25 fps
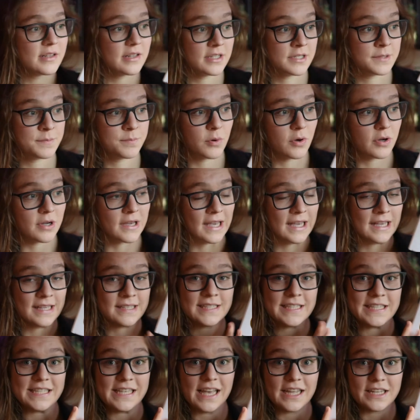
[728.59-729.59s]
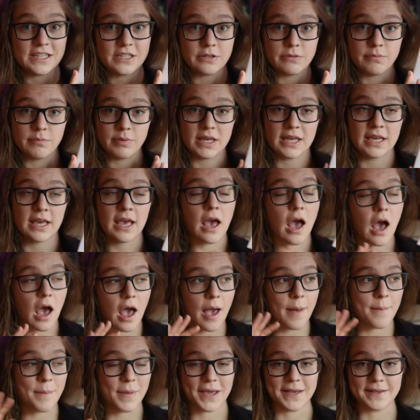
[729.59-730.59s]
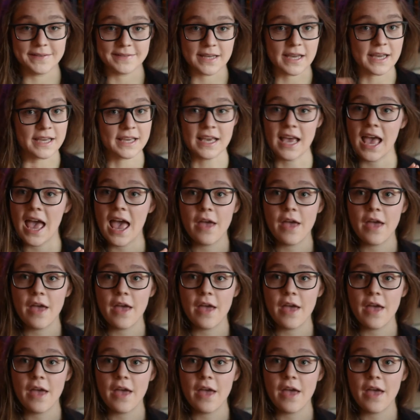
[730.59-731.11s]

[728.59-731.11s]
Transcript: This book is said to be amazing.